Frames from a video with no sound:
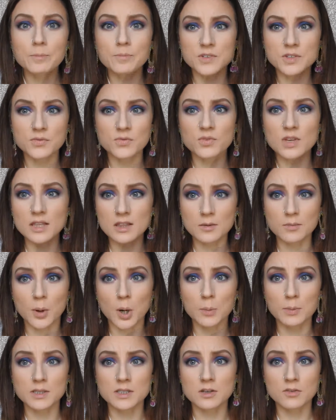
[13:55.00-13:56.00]
defeat the
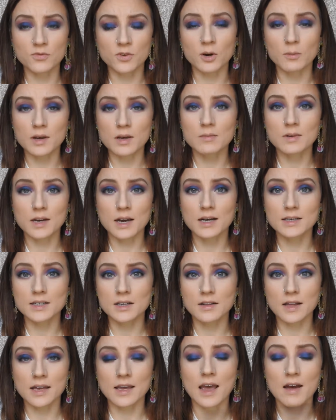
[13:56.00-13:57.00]
purpose of filming, because it
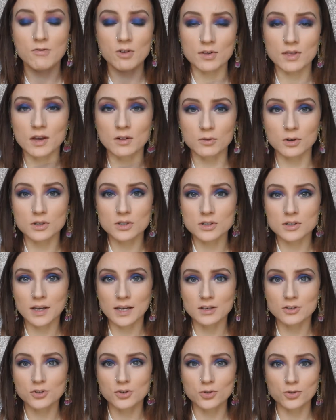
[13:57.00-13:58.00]
like everything looked
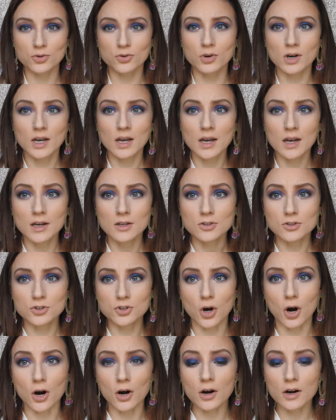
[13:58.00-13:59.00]
like too
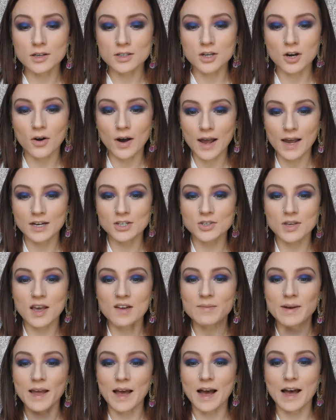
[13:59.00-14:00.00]
dark. So I actually
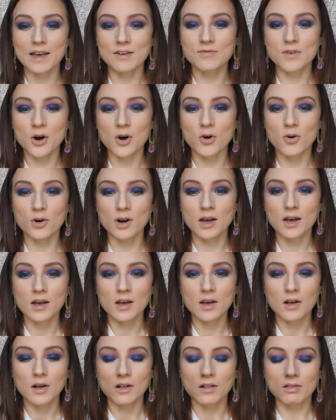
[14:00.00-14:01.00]
have my iPhone
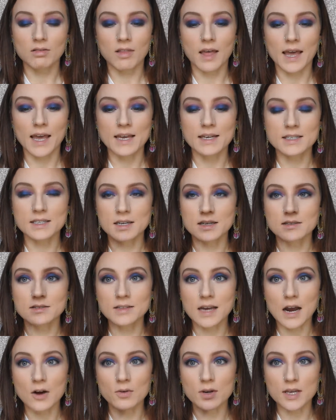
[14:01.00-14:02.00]
light
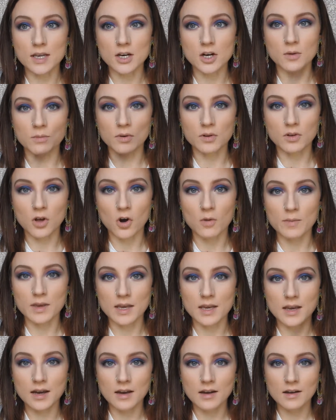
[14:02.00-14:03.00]
down here below
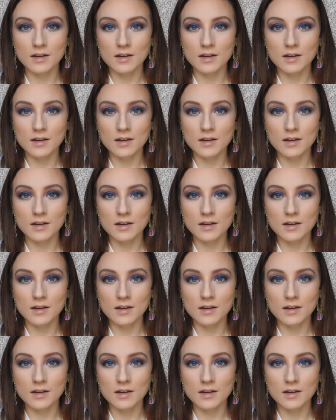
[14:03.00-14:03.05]
me,